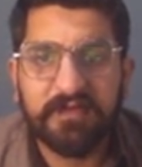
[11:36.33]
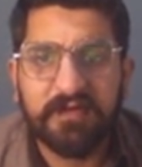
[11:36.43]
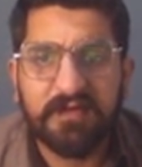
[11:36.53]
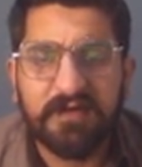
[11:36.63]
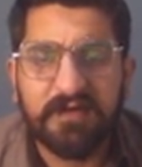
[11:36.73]

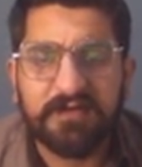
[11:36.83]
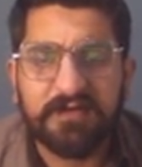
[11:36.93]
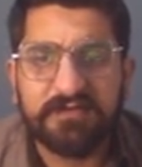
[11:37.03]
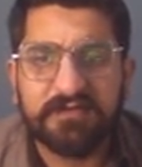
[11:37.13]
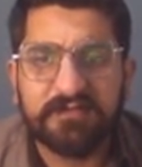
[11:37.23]

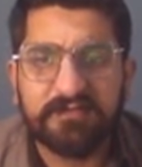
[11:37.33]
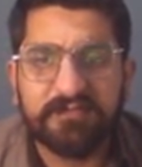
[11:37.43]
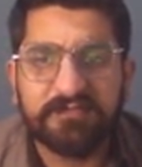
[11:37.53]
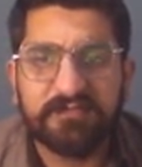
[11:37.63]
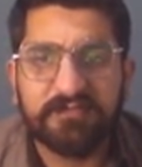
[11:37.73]
and
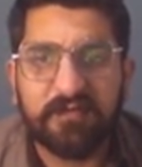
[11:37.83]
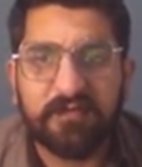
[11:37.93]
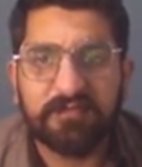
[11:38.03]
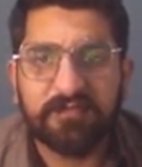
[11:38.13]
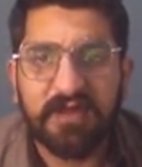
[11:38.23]

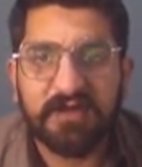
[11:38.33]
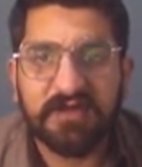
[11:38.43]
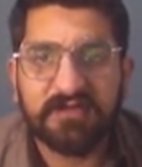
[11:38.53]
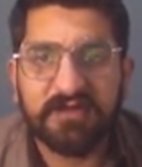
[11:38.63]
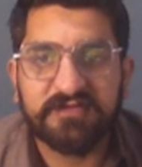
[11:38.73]
black
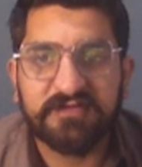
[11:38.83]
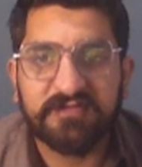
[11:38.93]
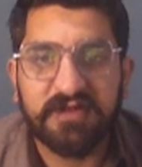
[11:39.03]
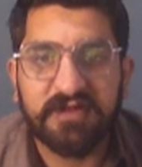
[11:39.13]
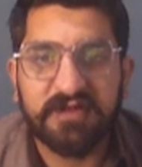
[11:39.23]
cannot just
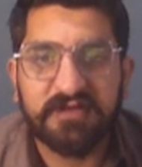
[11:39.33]
play it.